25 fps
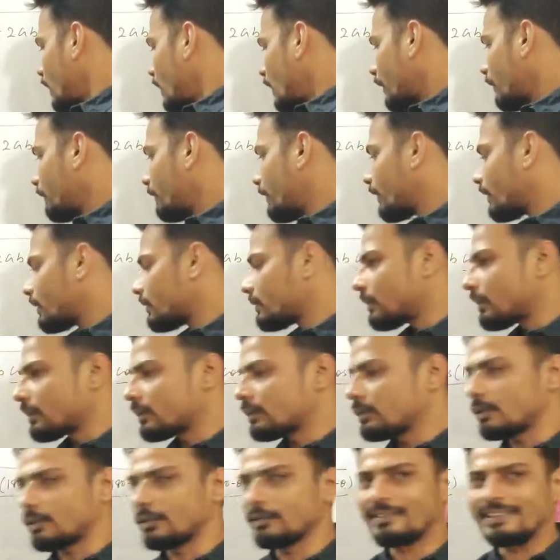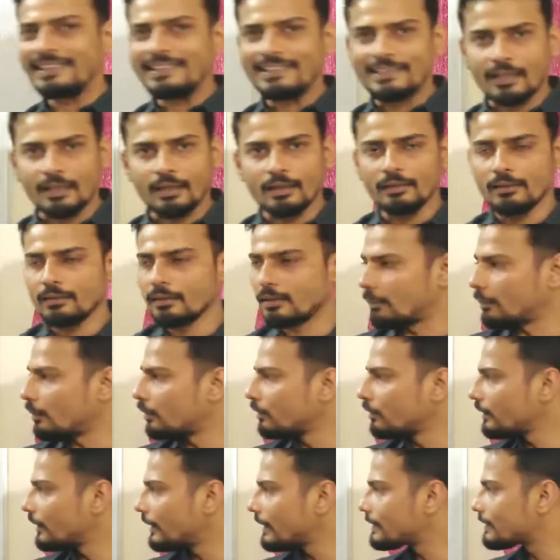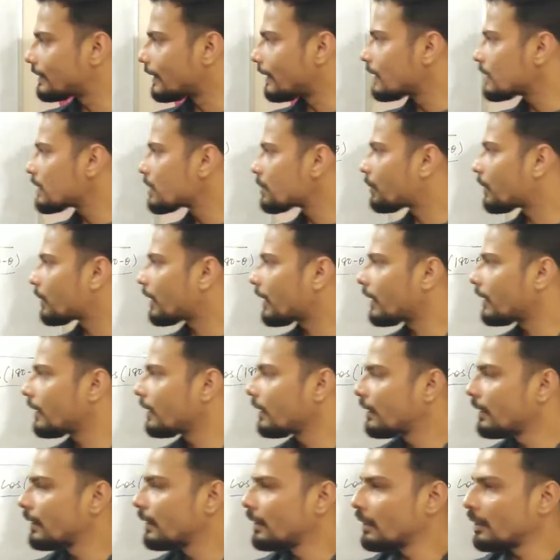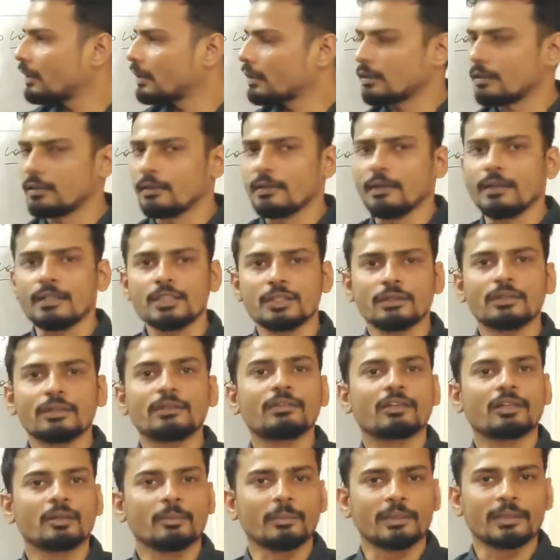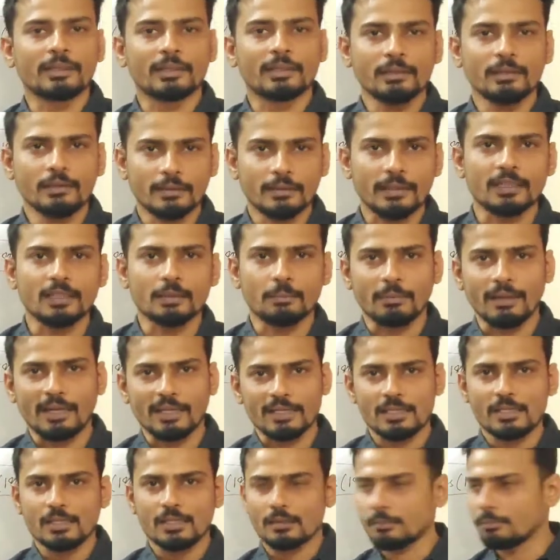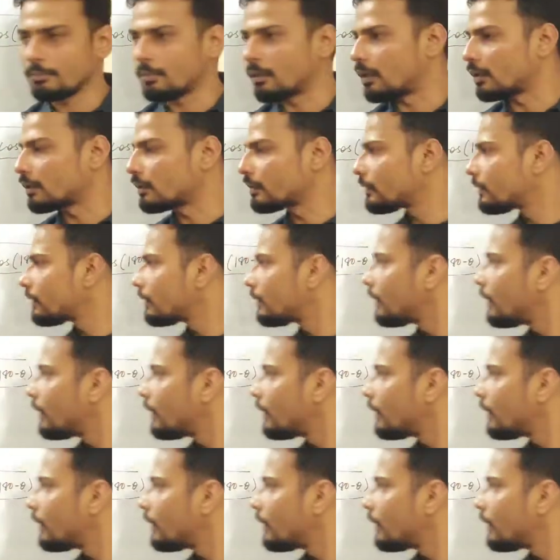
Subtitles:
Okay, we can talk in detail about these things when I'm going to teach you the trigonometrical in the maths part.